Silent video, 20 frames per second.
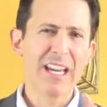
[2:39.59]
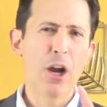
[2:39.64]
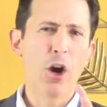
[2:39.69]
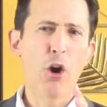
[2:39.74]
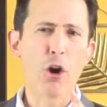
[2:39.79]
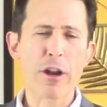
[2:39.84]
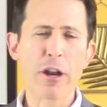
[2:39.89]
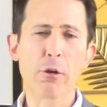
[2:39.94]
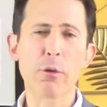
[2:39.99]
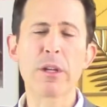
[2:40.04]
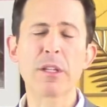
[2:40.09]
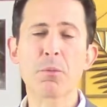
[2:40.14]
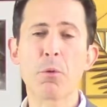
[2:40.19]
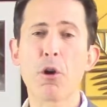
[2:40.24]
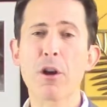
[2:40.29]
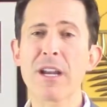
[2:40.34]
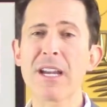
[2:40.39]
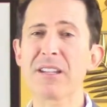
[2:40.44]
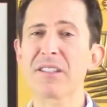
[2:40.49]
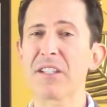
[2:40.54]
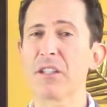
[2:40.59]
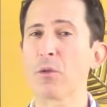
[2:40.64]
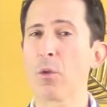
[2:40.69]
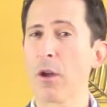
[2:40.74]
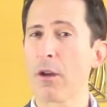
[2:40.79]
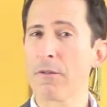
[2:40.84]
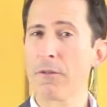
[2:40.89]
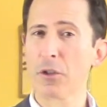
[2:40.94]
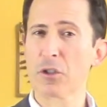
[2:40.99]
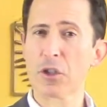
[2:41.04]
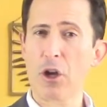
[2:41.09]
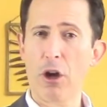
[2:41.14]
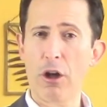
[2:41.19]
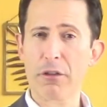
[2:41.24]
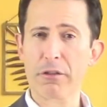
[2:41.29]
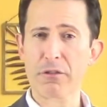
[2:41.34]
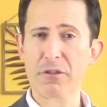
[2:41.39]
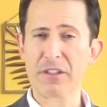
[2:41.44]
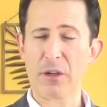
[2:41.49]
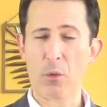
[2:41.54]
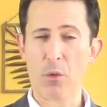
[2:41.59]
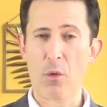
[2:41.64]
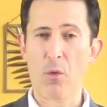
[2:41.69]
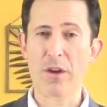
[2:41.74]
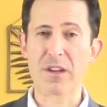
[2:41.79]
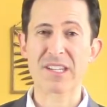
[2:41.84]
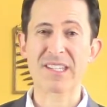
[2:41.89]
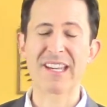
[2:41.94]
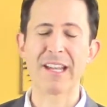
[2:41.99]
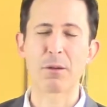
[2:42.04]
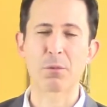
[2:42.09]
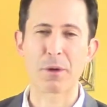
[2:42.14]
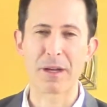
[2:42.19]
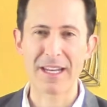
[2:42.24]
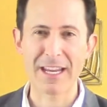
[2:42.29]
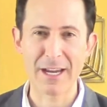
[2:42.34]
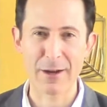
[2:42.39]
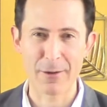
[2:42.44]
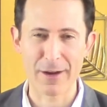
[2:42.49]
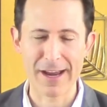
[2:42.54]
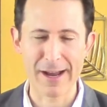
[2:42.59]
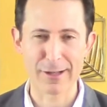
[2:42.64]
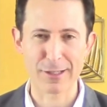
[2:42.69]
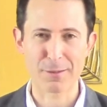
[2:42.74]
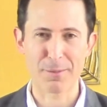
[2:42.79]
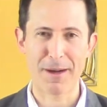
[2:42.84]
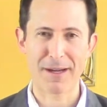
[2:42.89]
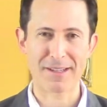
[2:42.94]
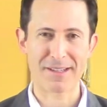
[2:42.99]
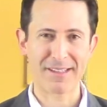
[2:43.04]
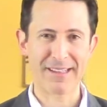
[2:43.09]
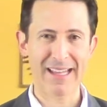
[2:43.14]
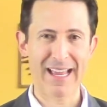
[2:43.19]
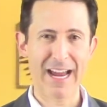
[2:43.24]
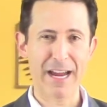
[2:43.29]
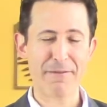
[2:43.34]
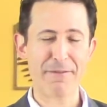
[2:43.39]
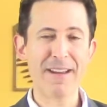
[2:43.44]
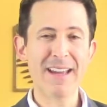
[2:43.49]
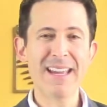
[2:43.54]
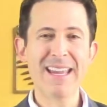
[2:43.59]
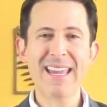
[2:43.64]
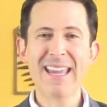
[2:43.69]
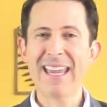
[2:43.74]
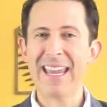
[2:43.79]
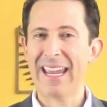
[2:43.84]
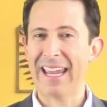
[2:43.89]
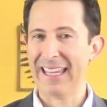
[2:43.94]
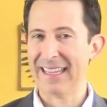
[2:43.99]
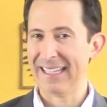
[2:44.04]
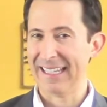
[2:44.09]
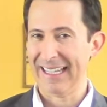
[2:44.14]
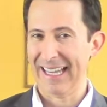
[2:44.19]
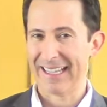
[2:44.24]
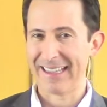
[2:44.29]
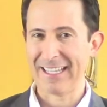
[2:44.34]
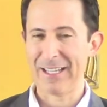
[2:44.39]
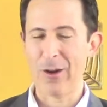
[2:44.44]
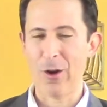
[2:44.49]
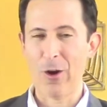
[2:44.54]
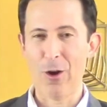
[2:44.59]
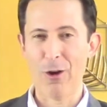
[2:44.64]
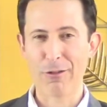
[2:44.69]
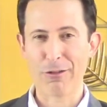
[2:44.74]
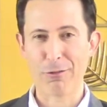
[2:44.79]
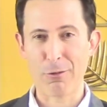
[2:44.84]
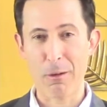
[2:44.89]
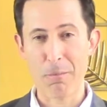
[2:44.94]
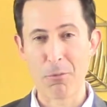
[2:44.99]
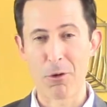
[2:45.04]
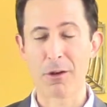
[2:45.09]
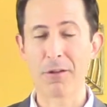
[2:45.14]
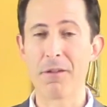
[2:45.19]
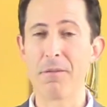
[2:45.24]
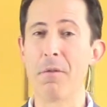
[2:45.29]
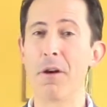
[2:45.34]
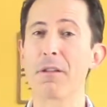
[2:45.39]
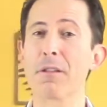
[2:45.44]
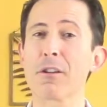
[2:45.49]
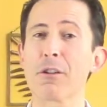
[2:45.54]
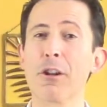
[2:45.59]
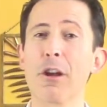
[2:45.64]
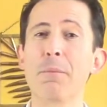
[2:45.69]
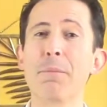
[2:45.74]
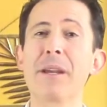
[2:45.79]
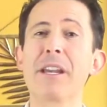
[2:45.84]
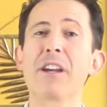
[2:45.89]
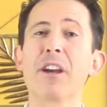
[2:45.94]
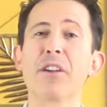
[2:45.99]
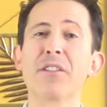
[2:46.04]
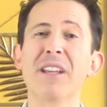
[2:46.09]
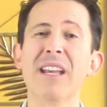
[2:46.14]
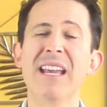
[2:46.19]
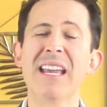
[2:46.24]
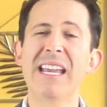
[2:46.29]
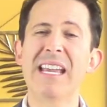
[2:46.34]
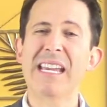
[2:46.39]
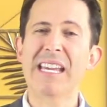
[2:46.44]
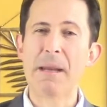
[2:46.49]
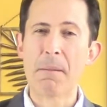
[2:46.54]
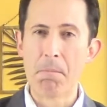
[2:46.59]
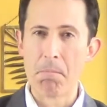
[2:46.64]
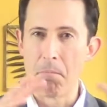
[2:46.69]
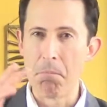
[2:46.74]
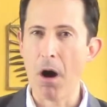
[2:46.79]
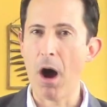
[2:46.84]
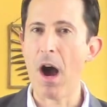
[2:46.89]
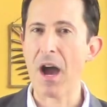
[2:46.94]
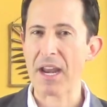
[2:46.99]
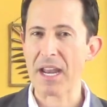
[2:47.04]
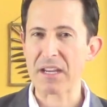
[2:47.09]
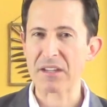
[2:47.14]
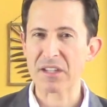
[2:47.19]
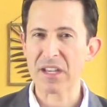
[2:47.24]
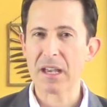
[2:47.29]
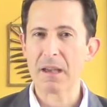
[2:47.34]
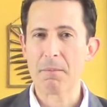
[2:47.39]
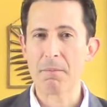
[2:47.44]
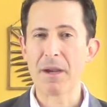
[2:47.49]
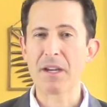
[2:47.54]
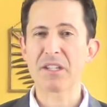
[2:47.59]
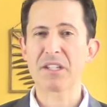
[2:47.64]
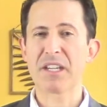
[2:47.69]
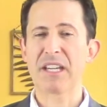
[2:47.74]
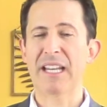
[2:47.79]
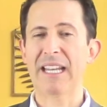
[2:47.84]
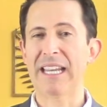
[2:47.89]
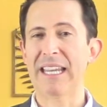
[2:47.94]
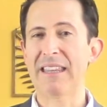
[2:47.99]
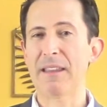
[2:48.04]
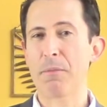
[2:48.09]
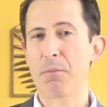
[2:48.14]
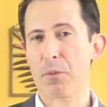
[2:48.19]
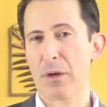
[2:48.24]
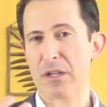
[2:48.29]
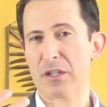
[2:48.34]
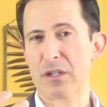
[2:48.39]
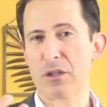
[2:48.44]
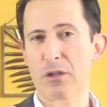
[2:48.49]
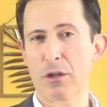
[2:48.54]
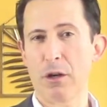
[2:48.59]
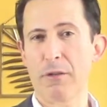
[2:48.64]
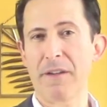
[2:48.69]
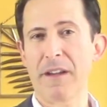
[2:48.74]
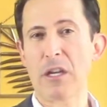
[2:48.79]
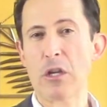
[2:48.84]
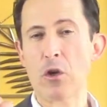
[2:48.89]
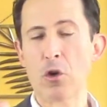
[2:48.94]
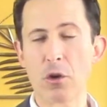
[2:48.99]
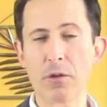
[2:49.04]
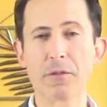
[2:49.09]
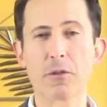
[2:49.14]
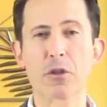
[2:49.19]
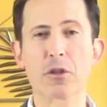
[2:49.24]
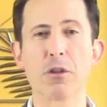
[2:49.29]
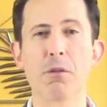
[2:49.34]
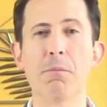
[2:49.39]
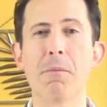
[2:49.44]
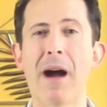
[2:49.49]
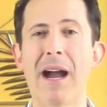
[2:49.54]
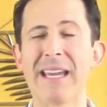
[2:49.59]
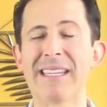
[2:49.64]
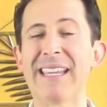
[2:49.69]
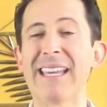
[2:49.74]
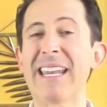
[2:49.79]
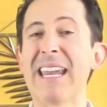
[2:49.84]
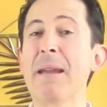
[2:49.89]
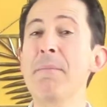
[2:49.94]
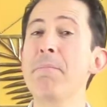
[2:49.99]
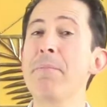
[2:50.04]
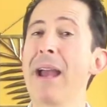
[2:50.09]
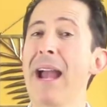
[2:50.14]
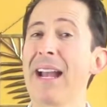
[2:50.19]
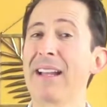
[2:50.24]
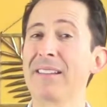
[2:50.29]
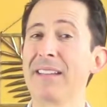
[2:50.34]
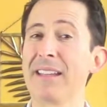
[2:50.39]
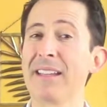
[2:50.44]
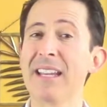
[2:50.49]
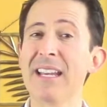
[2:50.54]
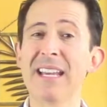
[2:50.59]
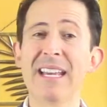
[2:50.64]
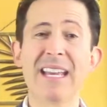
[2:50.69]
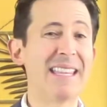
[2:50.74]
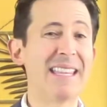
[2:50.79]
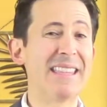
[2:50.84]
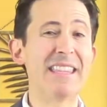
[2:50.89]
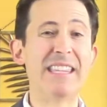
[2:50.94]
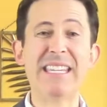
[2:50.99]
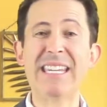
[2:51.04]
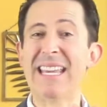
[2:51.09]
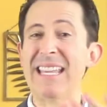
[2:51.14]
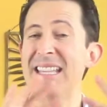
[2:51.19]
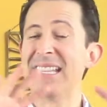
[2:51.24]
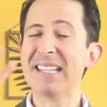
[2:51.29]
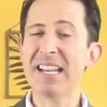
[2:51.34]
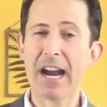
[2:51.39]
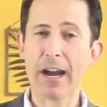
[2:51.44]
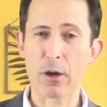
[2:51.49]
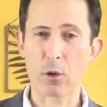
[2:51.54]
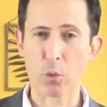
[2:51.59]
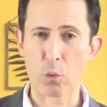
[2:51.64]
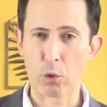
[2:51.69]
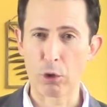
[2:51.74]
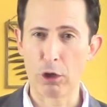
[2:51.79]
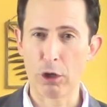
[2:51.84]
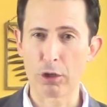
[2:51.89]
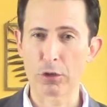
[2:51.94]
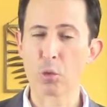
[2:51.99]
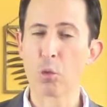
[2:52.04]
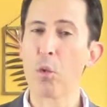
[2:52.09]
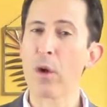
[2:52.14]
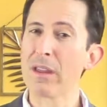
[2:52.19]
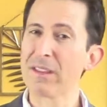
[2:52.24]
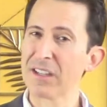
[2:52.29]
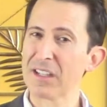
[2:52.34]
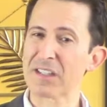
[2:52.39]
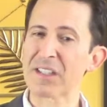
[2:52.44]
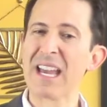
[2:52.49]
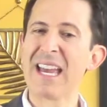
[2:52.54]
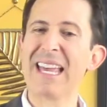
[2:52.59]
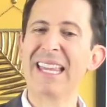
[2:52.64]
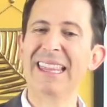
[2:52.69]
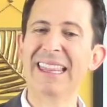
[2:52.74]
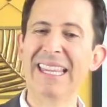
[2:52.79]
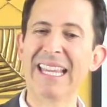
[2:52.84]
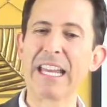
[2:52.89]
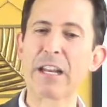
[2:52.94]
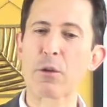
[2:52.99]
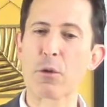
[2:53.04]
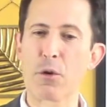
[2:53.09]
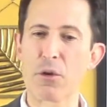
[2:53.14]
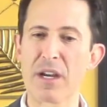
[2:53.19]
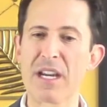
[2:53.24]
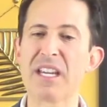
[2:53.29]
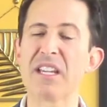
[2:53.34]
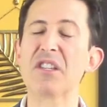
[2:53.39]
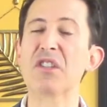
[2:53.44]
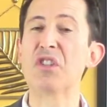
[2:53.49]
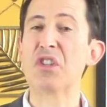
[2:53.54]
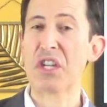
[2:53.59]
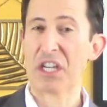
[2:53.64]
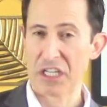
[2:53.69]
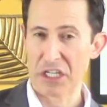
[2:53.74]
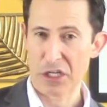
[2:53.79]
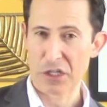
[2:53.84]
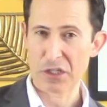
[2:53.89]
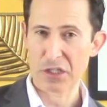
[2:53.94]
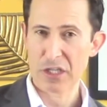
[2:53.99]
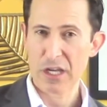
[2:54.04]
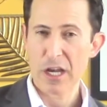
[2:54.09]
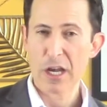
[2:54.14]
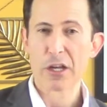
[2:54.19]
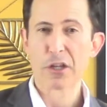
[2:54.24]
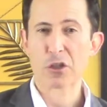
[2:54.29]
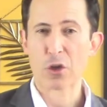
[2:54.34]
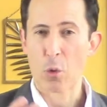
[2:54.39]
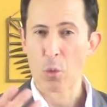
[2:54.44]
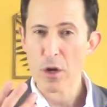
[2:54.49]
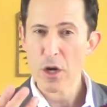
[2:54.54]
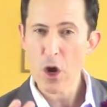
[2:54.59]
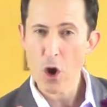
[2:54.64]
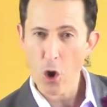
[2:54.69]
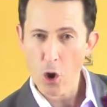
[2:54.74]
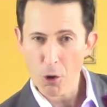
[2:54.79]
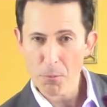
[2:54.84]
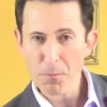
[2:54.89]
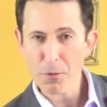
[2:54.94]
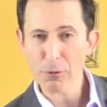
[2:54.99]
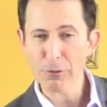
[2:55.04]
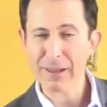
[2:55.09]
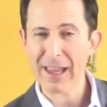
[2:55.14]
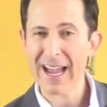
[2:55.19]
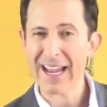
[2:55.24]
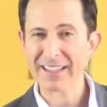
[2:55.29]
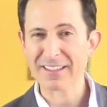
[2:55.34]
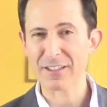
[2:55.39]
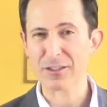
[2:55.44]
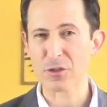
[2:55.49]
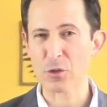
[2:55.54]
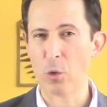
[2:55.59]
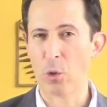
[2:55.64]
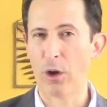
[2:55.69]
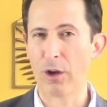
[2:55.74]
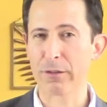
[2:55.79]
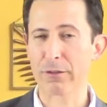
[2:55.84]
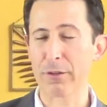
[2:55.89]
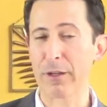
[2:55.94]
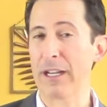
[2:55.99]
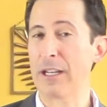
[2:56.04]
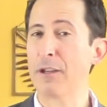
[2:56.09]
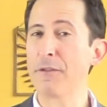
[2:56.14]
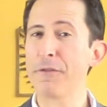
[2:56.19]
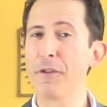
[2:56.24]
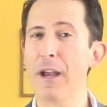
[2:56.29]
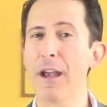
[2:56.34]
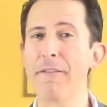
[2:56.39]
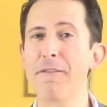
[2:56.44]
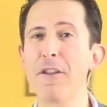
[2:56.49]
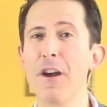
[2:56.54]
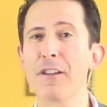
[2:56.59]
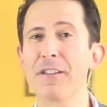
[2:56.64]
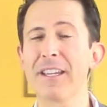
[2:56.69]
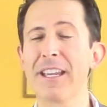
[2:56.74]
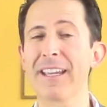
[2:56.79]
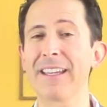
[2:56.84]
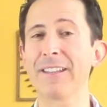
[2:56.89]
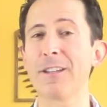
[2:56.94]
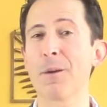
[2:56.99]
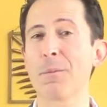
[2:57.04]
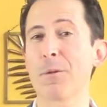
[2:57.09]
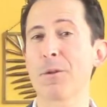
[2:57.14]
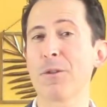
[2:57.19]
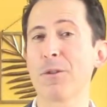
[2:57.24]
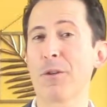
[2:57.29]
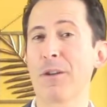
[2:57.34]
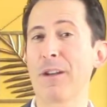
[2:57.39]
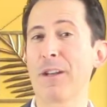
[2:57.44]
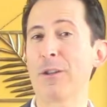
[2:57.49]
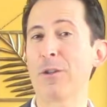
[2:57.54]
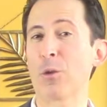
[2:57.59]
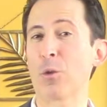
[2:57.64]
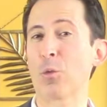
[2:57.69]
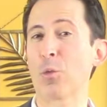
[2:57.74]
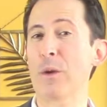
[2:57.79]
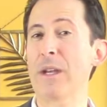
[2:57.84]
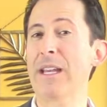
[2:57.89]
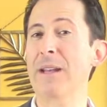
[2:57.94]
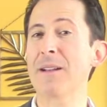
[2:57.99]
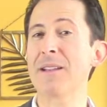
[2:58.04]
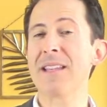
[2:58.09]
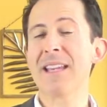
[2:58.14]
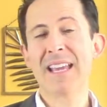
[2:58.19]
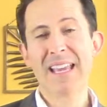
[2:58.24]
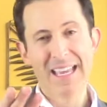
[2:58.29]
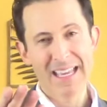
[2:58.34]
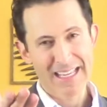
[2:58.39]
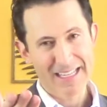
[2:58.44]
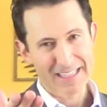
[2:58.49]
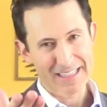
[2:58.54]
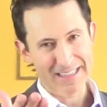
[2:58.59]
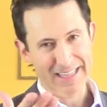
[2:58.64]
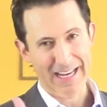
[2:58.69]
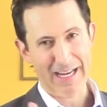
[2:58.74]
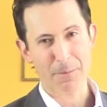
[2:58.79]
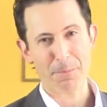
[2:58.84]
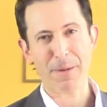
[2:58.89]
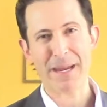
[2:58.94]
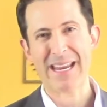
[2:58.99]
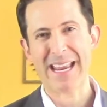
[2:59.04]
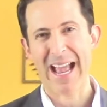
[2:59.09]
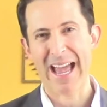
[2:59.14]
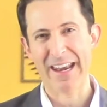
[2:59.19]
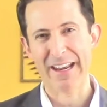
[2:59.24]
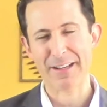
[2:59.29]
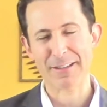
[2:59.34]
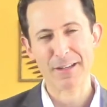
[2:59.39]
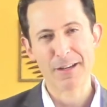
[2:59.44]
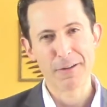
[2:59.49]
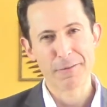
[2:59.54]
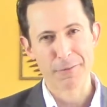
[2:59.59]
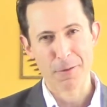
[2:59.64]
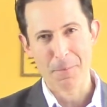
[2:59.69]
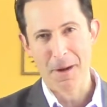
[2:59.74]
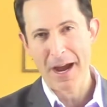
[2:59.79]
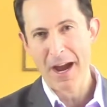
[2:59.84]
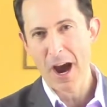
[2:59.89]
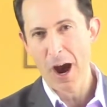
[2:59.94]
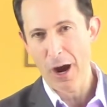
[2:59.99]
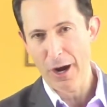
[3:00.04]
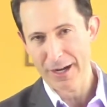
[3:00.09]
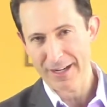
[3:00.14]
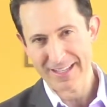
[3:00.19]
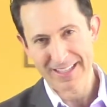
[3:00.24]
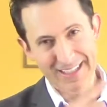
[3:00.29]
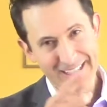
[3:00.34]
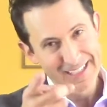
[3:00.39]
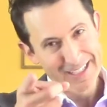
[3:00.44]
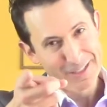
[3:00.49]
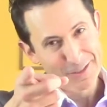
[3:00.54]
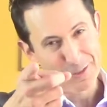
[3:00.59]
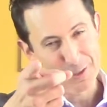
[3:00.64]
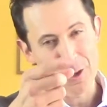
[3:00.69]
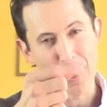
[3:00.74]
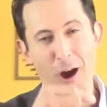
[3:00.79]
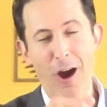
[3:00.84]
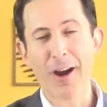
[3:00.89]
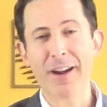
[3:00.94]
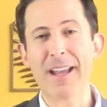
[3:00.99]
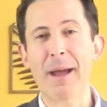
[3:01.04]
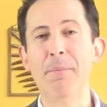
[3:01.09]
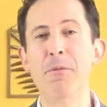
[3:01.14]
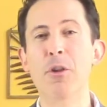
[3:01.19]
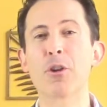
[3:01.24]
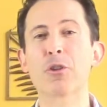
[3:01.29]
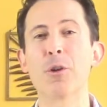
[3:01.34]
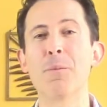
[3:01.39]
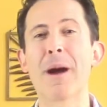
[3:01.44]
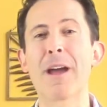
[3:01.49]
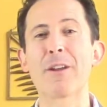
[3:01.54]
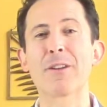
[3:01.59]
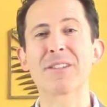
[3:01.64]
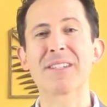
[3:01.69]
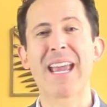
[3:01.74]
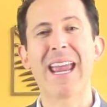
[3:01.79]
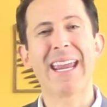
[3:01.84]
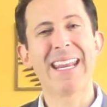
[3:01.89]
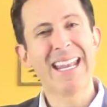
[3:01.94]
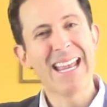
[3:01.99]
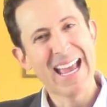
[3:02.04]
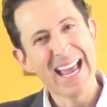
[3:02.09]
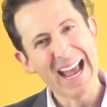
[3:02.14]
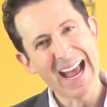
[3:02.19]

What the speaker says: Jorge Luis Borges is one of those authors that we want to celebrate here at Health, Spice, and Life in the Latino Author and Book of the Month Club because it embodies basically the presence of a universal mind that impacted the entire world with his literary genius. So we hope you like this new author, and if you have not taken the opportunity to read it, take a peek at it. From my heart to your heart, I'm Dr. Mario saying,